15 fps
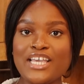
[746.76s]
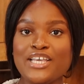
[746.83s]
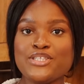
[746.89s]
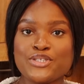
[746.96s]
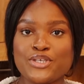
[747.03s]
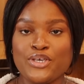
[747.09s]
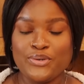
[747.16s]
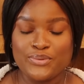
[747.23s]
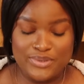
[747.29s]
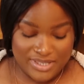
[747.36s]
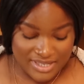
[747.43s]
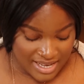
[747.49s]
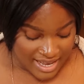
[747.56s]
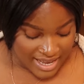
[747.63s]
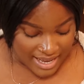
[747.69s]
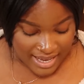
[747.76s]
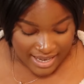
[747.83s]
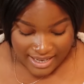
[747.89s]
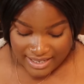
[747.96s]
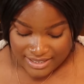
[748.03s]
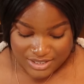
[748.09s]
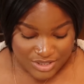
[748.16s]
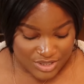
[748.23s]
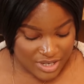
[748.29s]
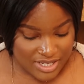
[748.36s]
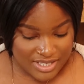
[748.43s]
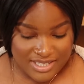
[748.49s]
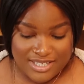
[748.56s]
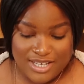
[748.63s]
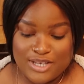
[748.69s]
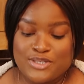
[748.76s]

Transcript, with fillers: it's cute it's just